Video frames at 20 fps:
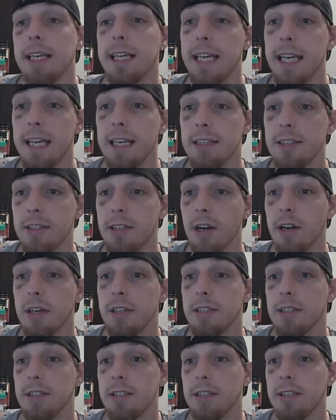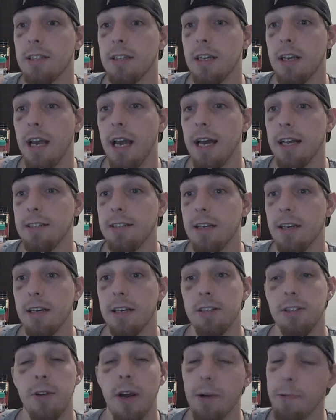gi starts at,
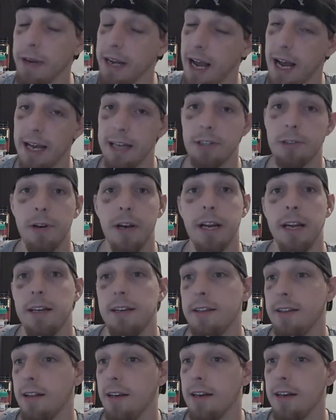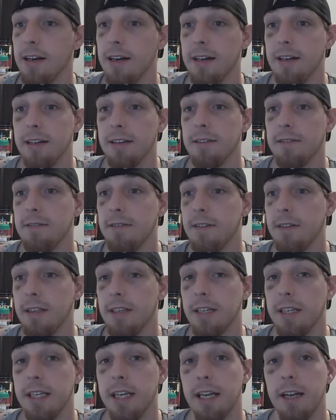so I rehydrate,
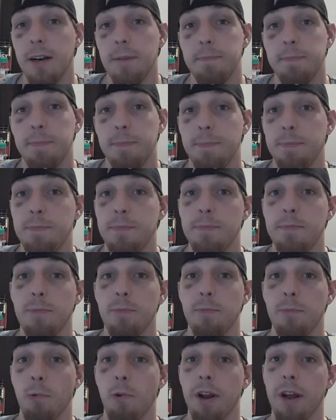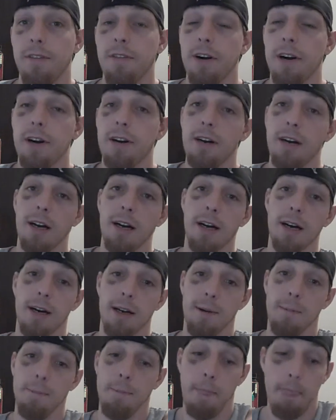get up, whatever.
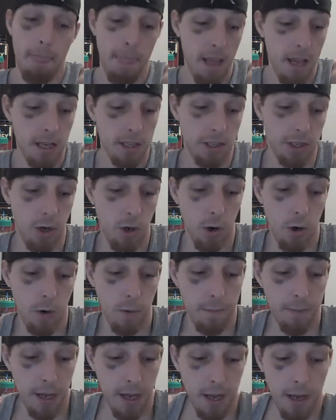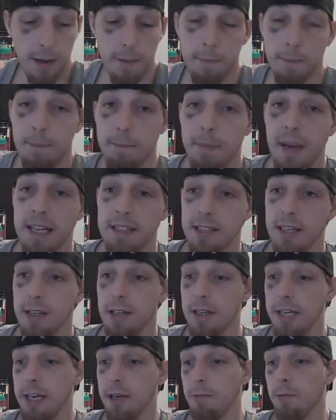So
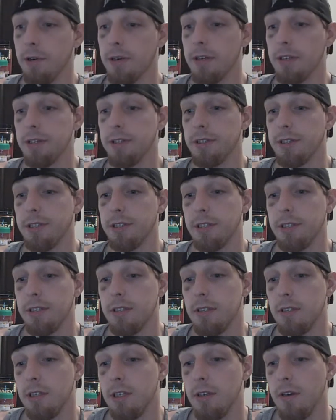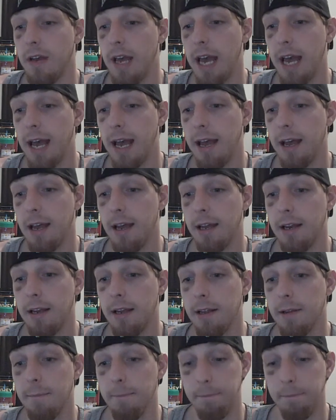basically it was, you had